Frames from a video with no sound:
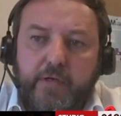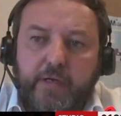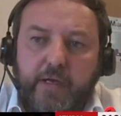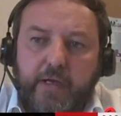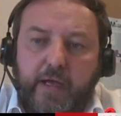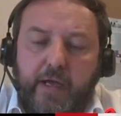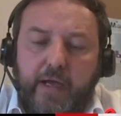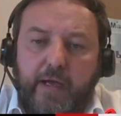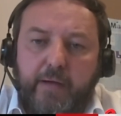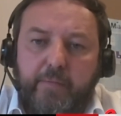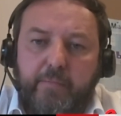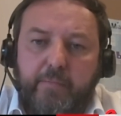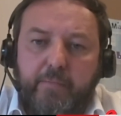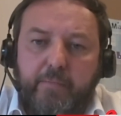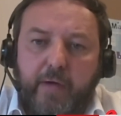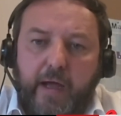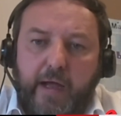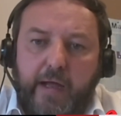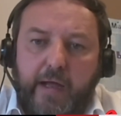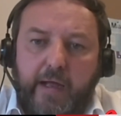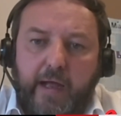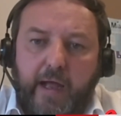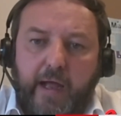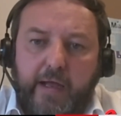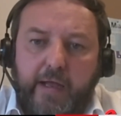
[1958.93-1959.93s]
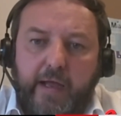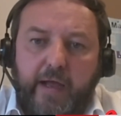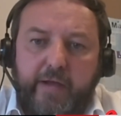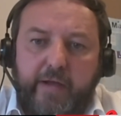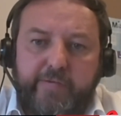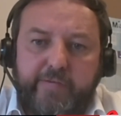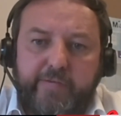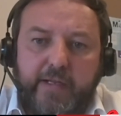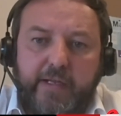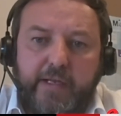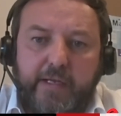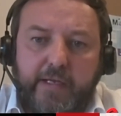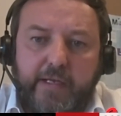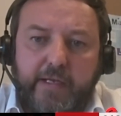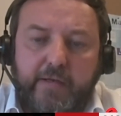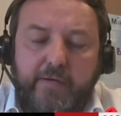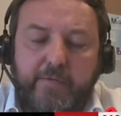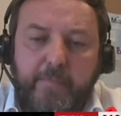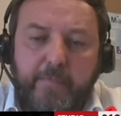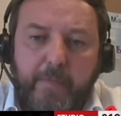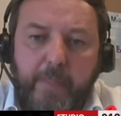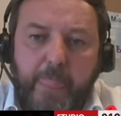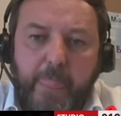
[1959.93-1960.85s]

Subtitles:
I actually